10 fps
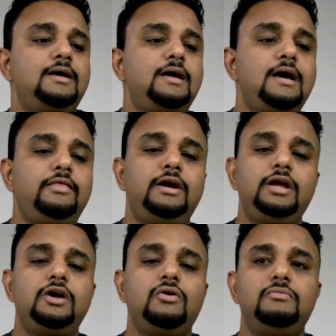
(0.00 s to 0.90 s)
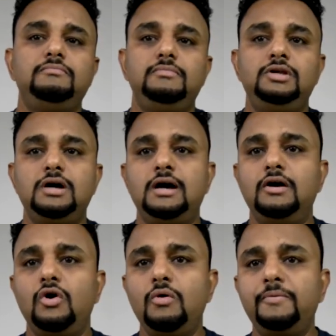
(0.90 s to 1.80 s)
and there you go. I
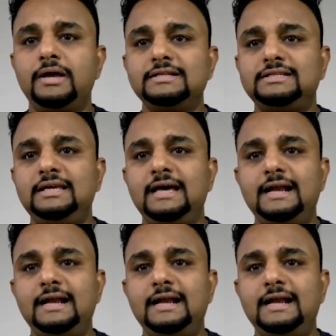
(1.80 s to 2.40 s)
hope you can see that